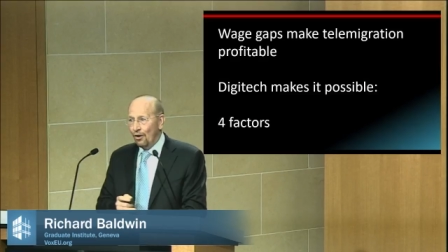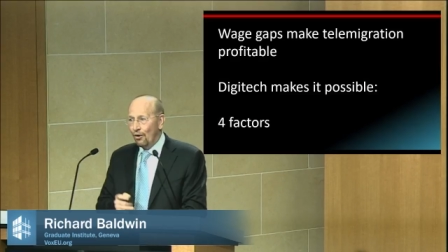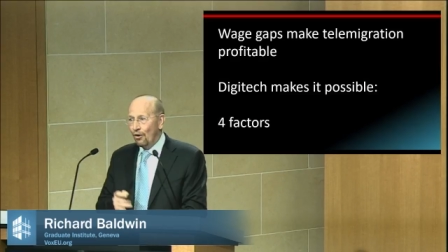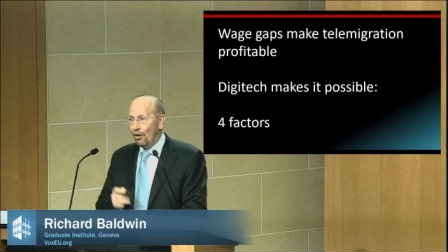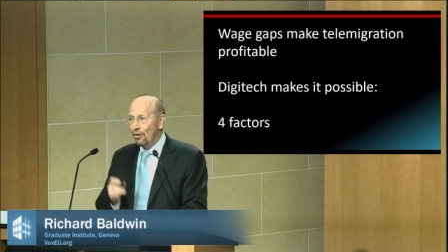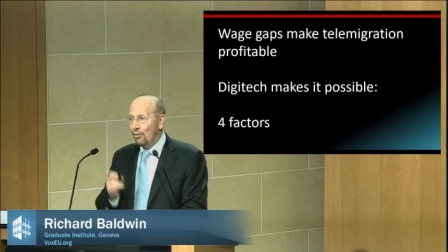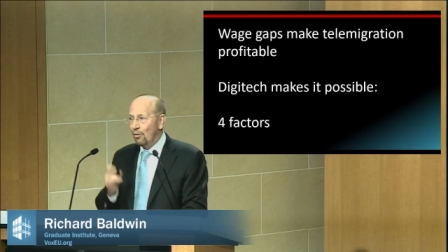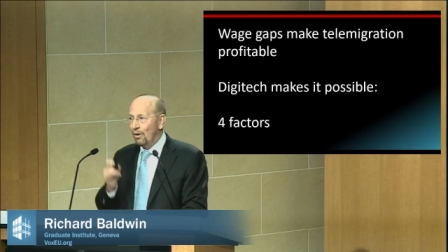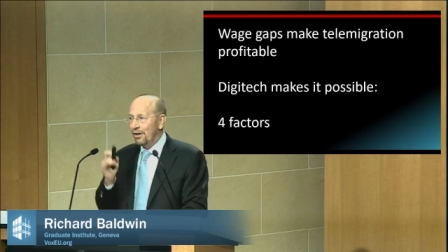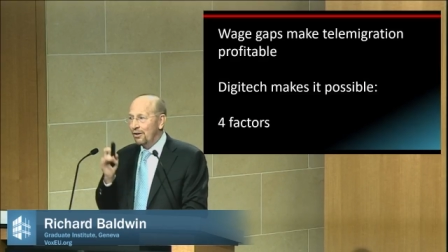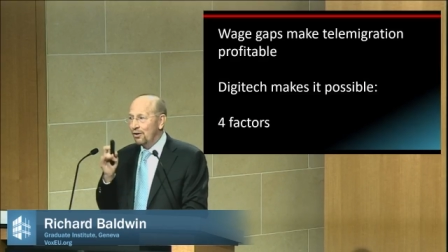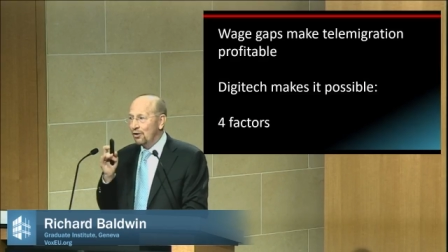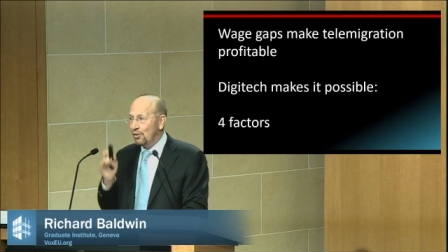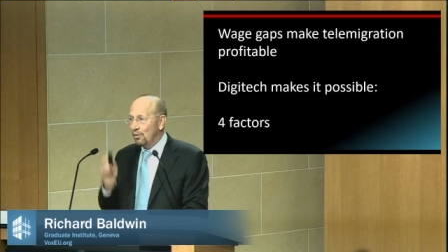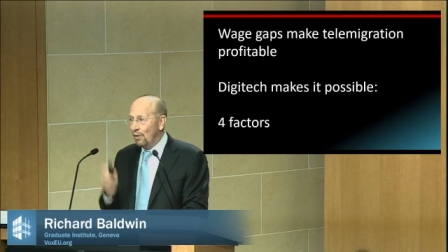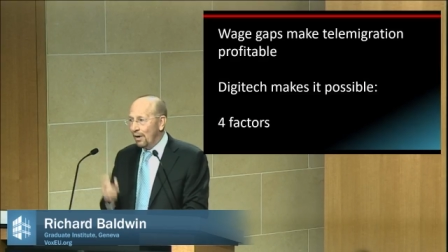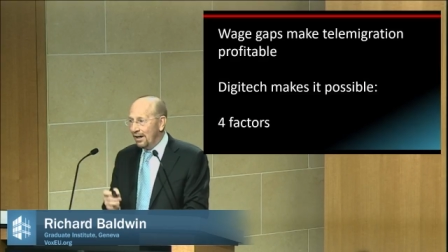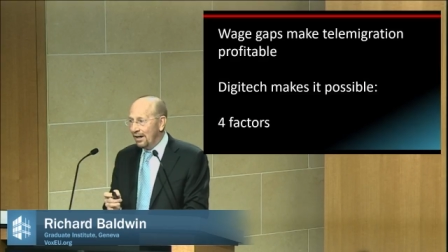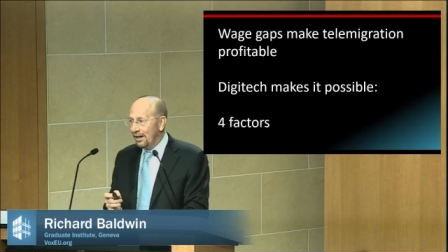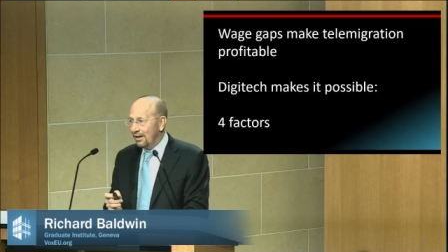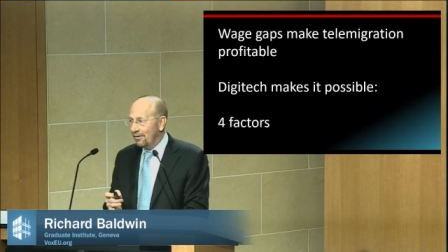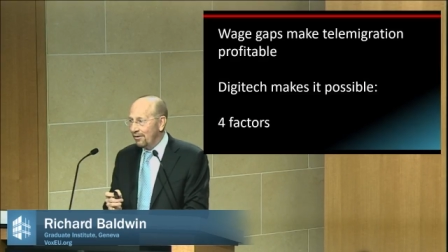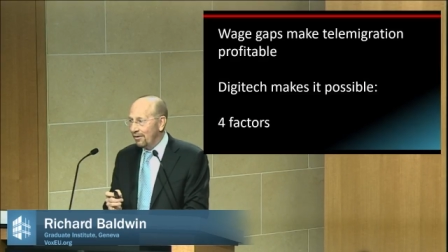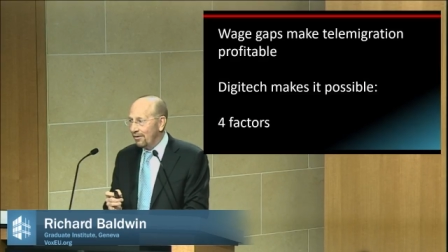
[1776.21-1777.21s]
or
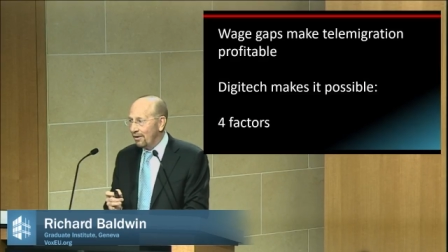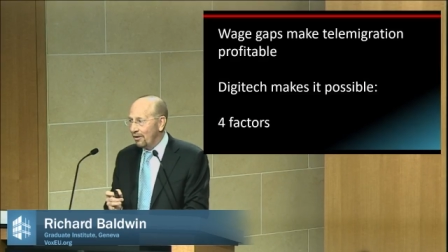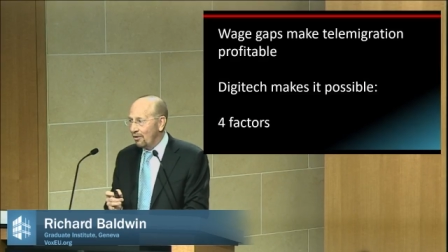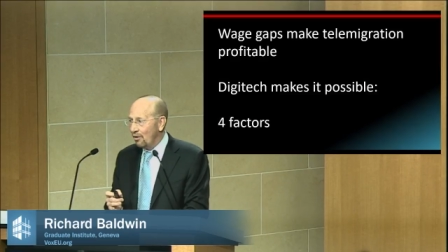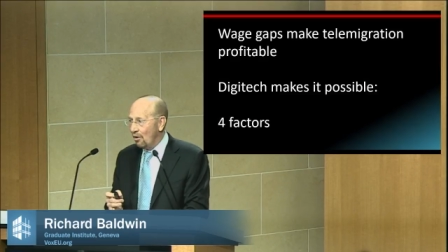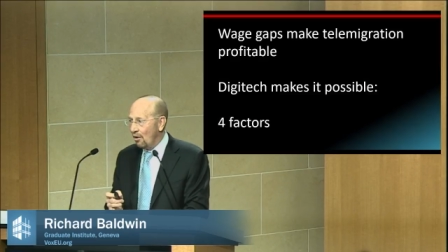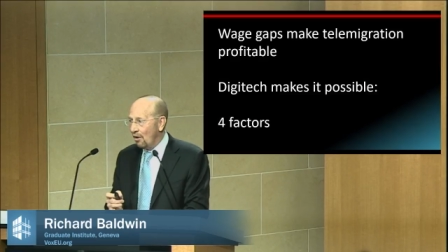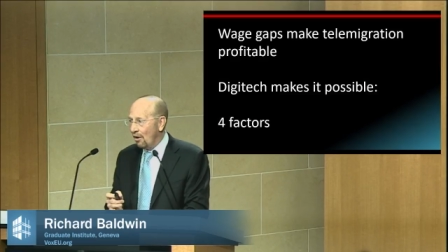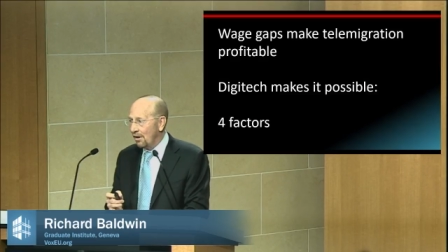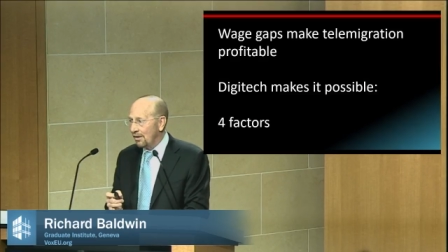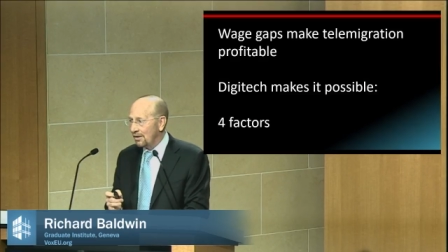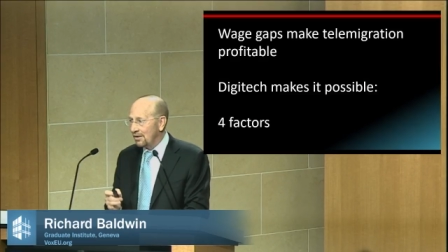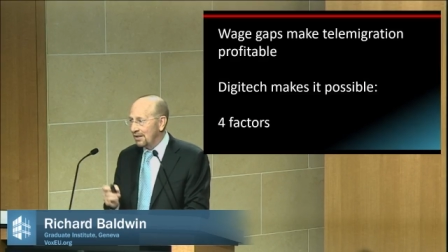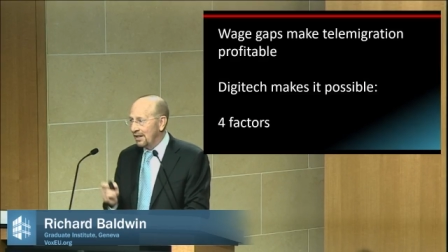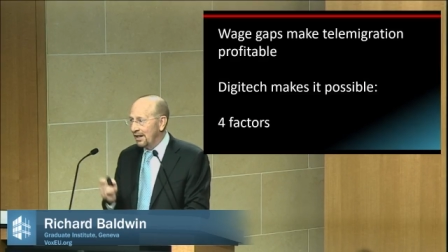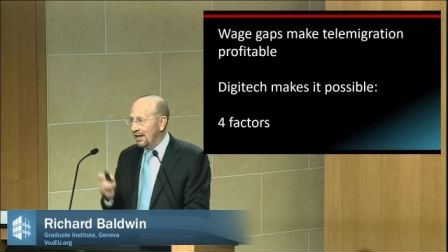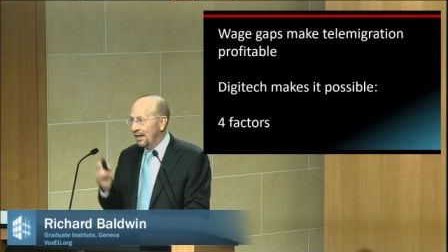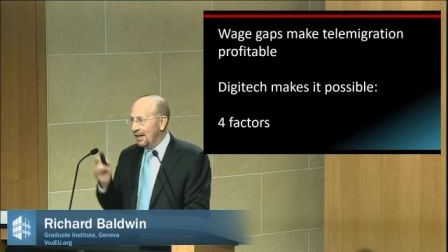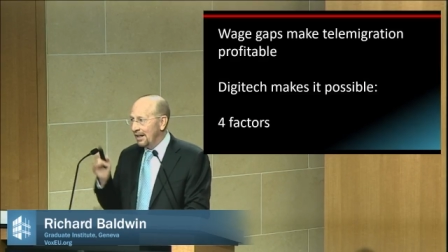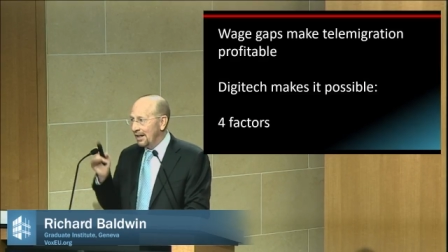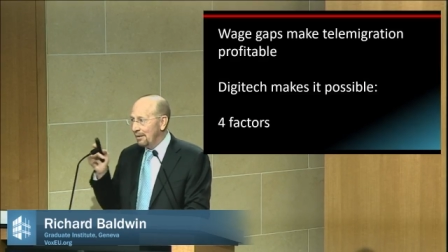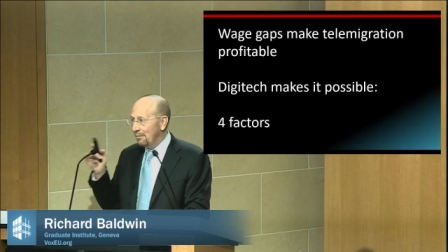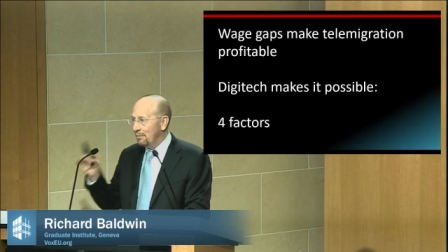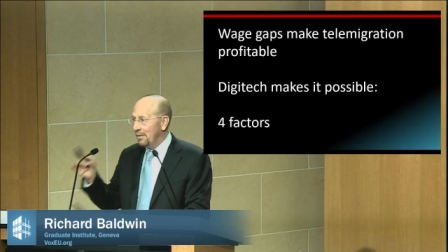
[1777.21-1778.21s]
1/20 of the cost
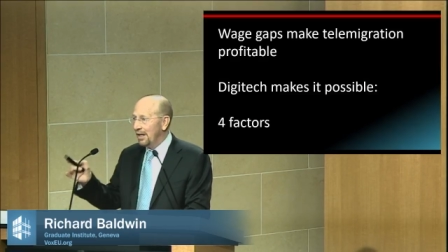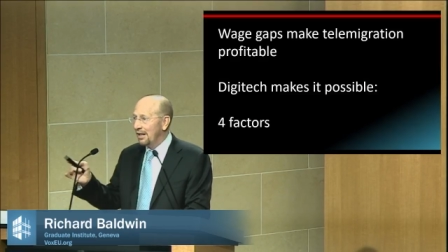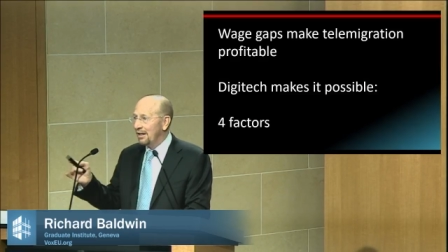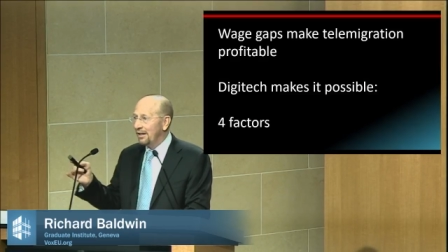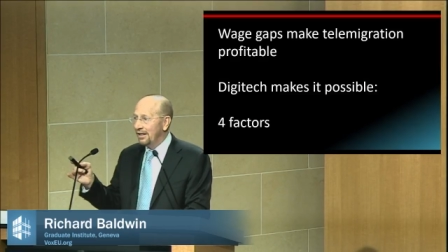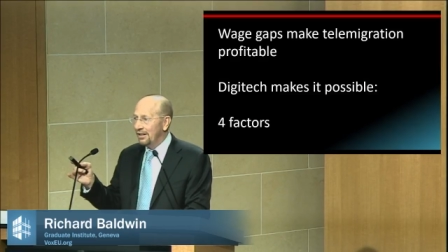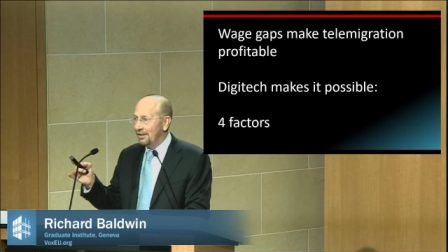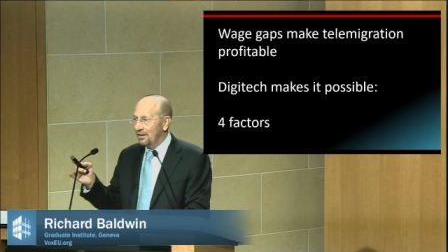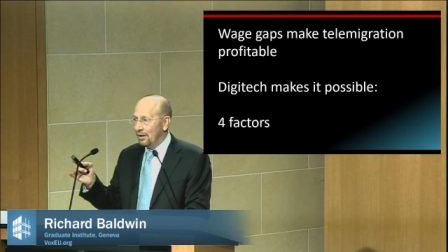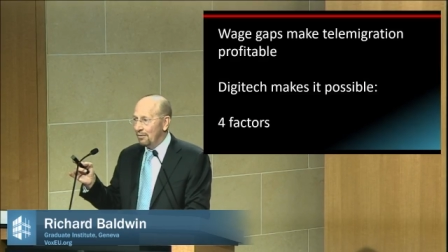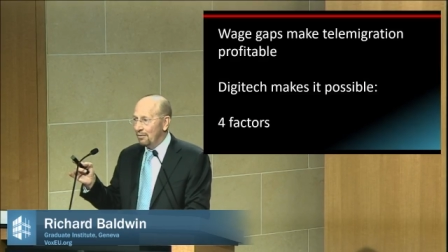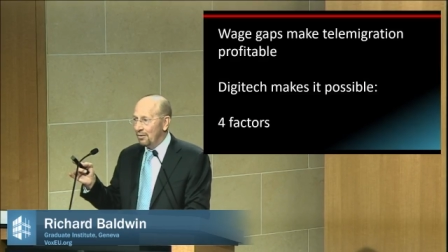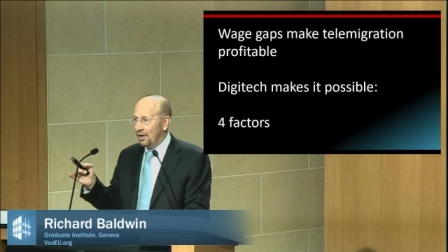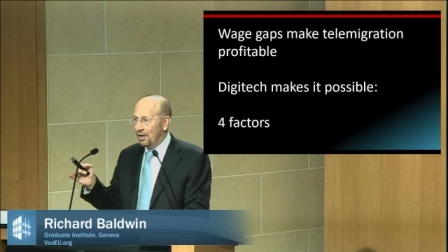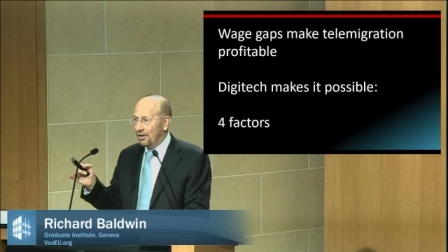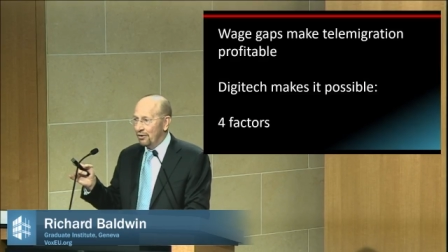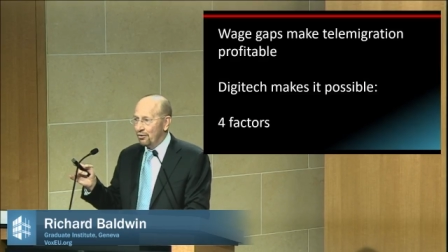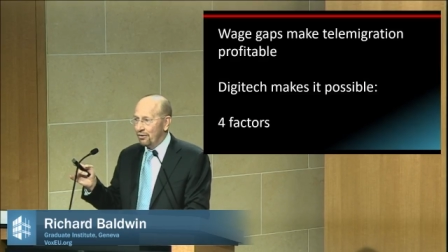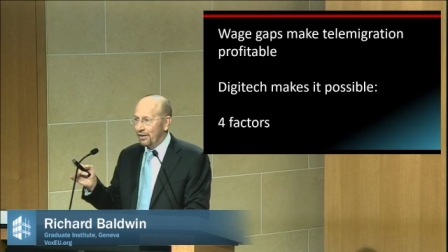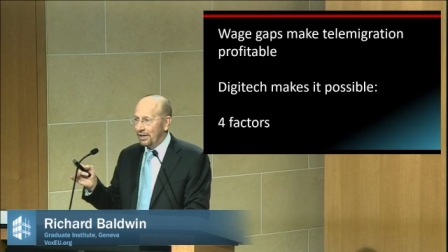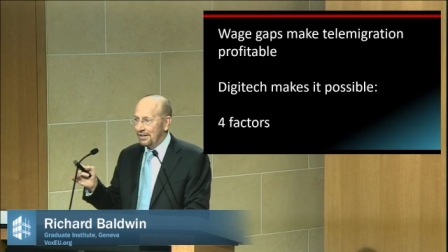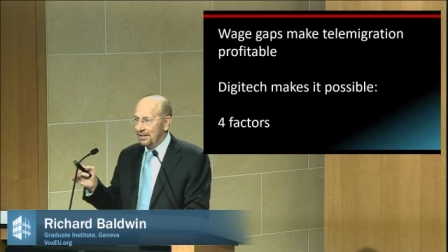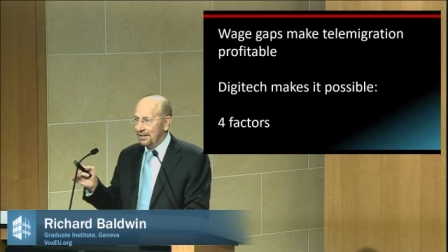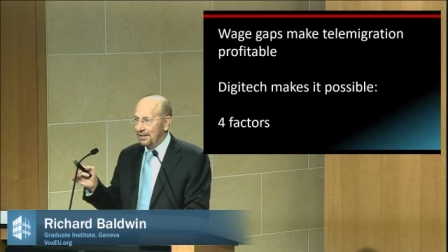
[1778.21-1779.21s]
in middle-income
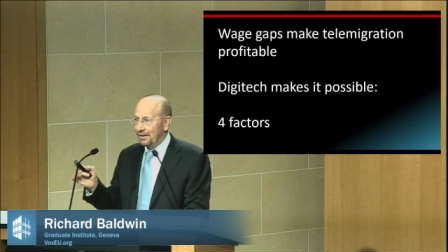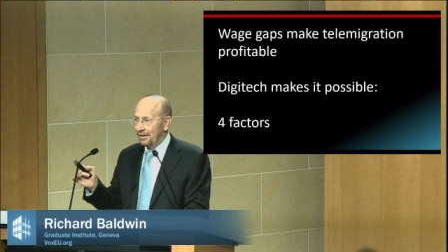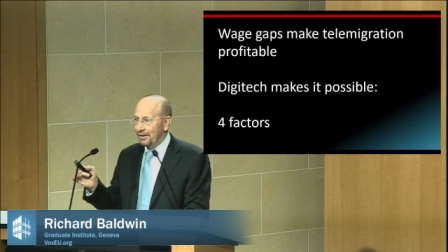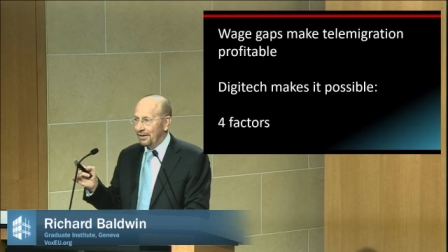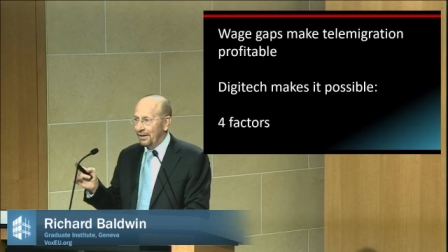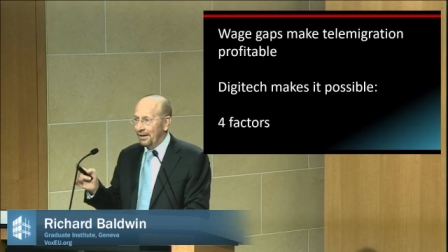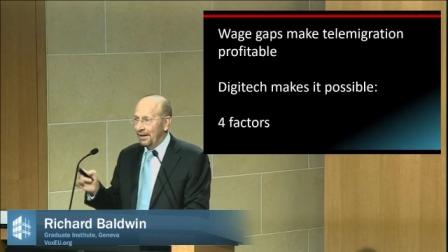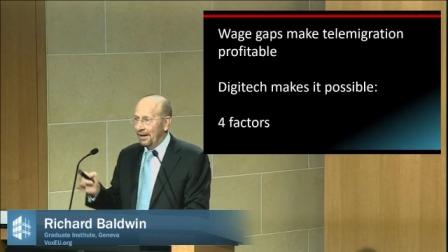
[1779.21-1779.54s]
countries.